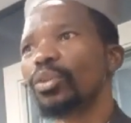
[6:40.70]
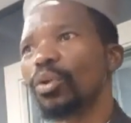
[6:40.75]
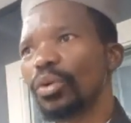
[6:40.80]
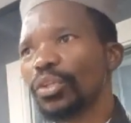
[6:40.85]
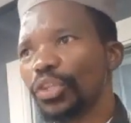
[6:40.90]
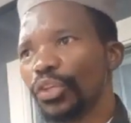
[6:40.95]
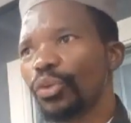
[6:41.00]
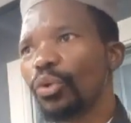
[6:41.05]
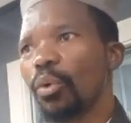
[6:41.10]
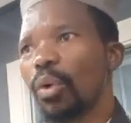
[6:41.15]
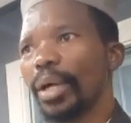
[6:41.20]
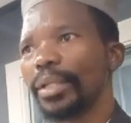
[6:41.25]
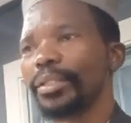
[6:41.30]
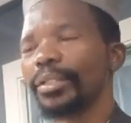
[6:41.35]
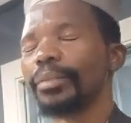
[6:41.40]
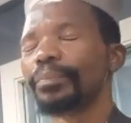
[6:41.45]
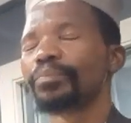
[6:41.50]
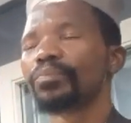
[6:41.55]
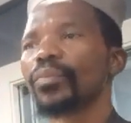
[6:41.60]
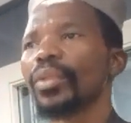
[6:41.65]
cured.
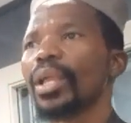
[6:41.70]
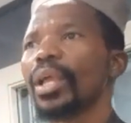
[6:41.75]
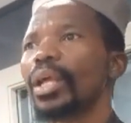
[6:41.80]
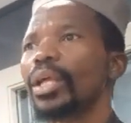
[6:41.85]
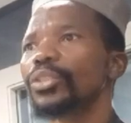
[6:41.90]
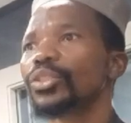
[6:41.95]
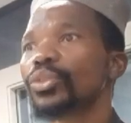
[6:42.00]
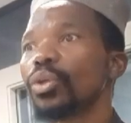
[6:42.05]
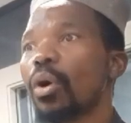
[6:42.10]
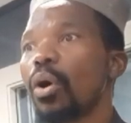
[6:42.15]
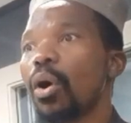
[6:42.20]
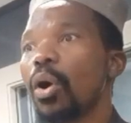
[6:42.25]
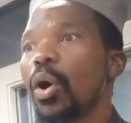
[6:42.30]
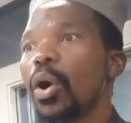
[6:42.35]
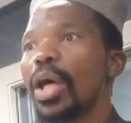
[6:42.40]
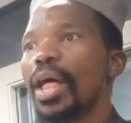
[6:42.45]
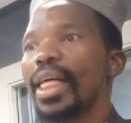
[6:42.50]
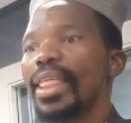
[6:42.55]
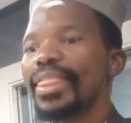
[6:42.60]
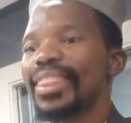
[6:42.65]
So
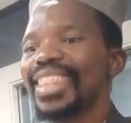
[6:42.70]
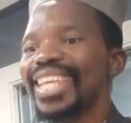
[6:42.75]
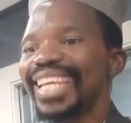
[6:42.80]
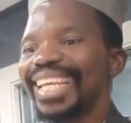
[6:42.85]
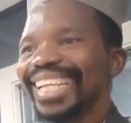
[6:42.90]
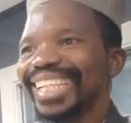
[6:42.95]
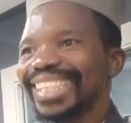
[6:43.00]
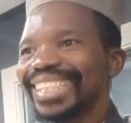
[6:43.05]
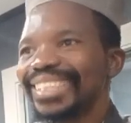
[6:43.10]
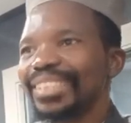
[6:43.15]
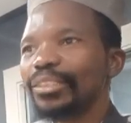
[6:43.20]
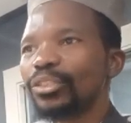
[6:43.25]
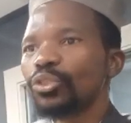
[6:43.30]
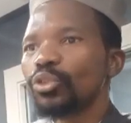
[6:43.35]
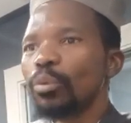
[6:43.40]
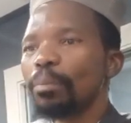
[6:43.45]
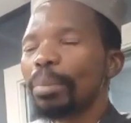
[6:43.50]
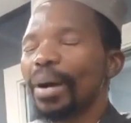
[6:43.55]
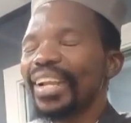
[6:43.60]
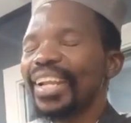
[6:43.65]
these
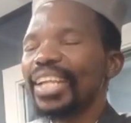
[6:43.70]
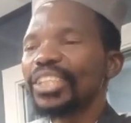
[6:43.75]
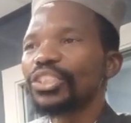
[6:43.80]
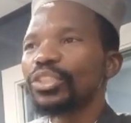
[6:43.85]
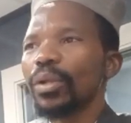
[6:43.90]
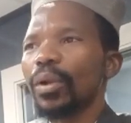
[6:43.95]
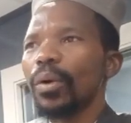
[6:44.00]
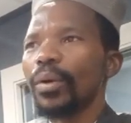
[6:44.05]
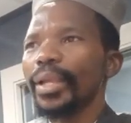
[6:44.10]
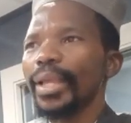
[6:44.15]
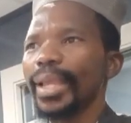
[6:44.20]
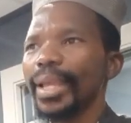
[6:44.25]
supernatural